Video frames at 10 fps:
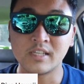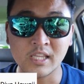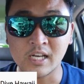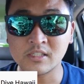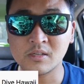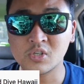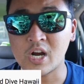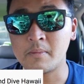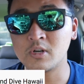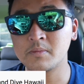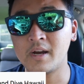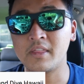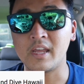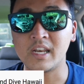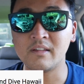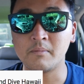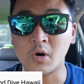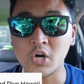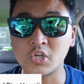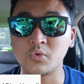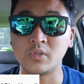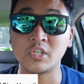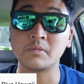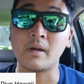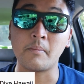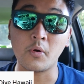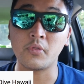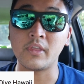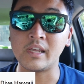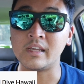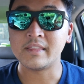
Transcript: 10,000 subscribers by the end of March, which is my birthday.